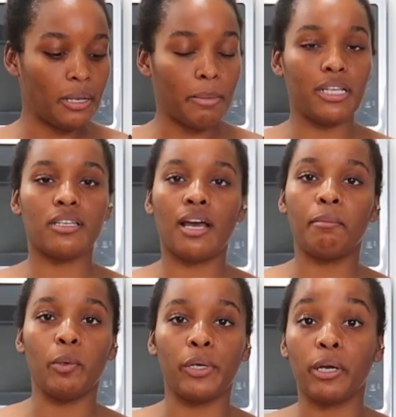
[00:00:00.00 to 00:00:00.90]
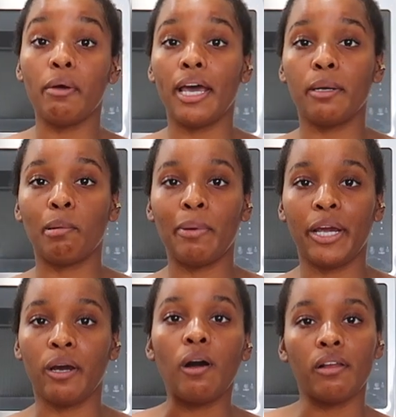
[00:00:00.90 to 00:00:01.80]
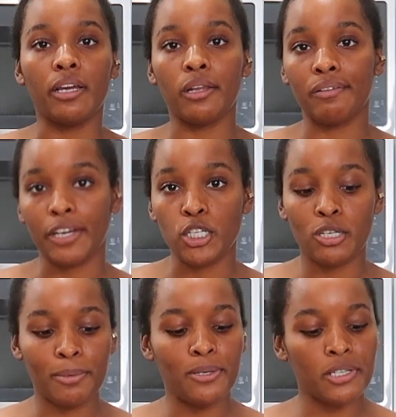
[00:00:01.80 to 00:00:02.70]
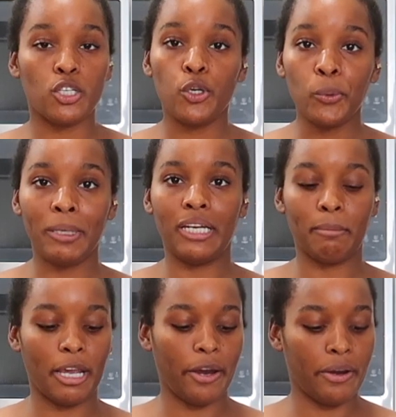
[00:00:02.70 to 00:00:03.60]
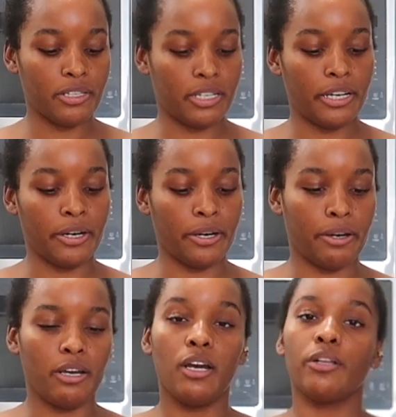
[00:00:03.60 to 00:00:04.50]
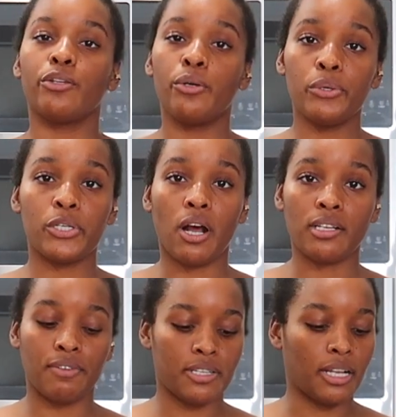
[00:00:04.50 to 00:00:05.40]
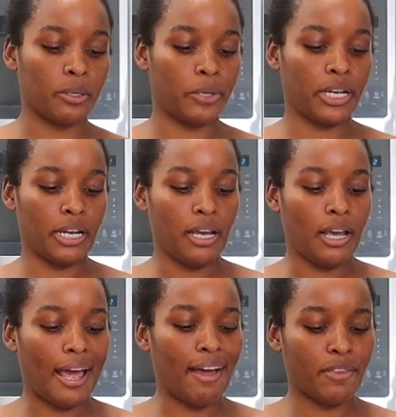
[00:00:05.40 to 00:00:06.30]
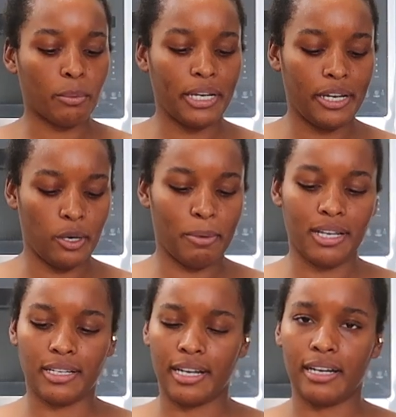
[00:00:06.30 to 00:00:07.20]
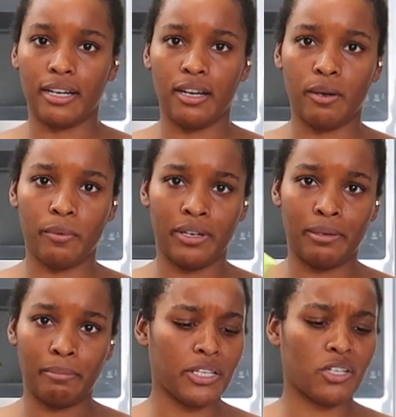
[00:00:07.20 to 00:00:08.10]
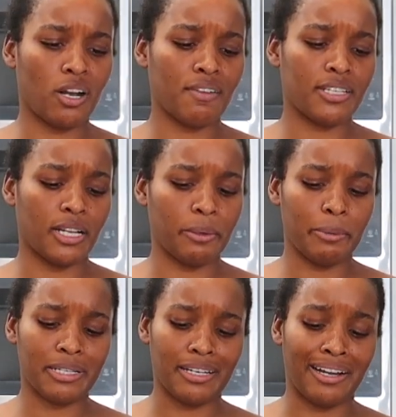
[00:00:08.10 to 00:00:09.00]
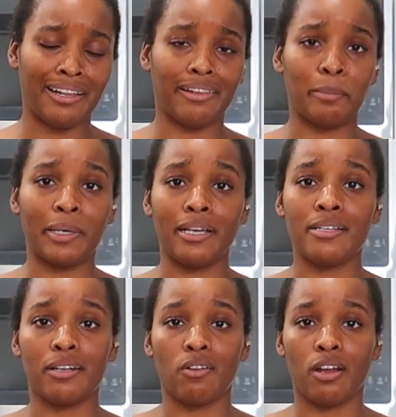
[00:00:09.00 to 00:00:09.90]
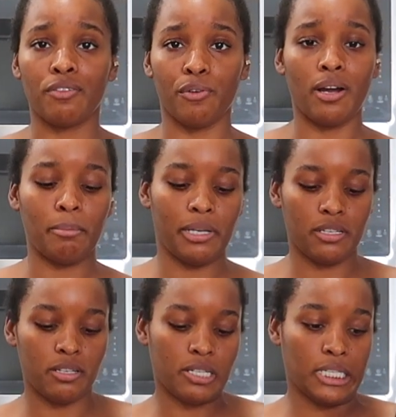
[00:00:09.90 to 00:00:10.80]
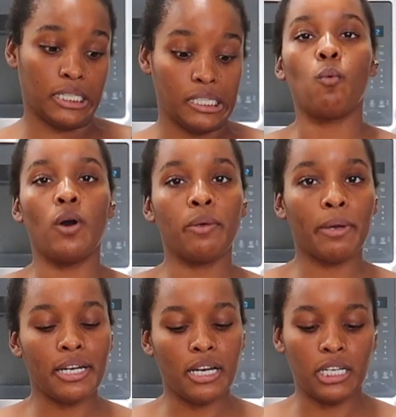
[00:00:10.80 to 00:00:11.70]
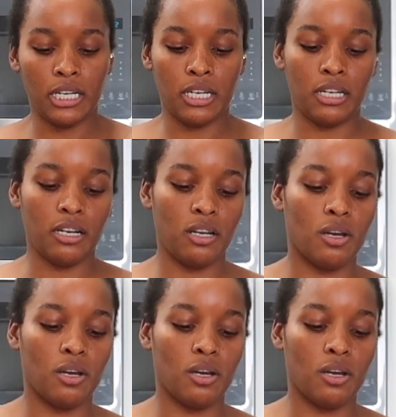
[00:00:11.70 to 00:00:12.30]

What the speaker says: the meantime, you wanna go ahead and prepare all the other vegetables. 2 medium carrots in here, 2 stalks of celery. I have 3 here because I kind of cut one. This stalk of celery was not the best, a lot of rotten pieces on it. 1 red onion,